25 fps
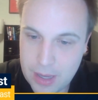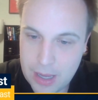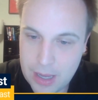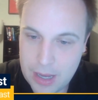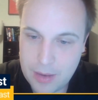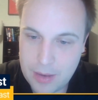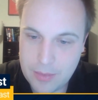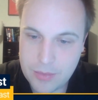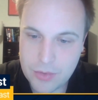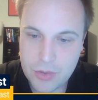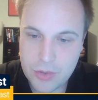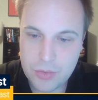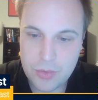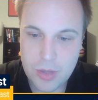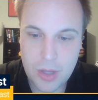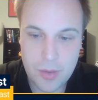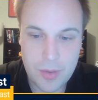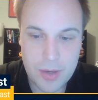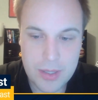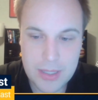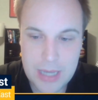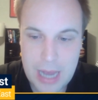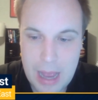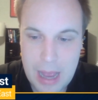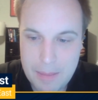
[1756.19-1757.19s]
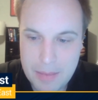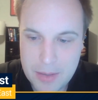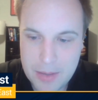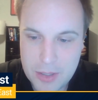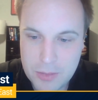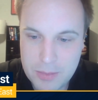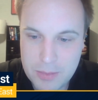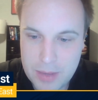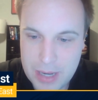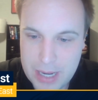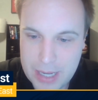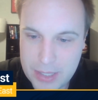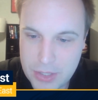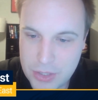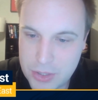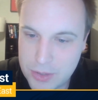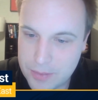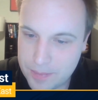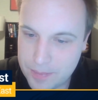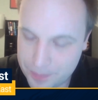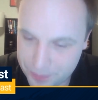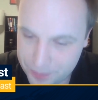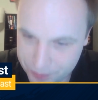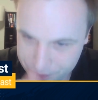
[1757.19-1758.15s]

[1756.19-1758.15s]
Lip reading: I was too low on Toppin's minutes.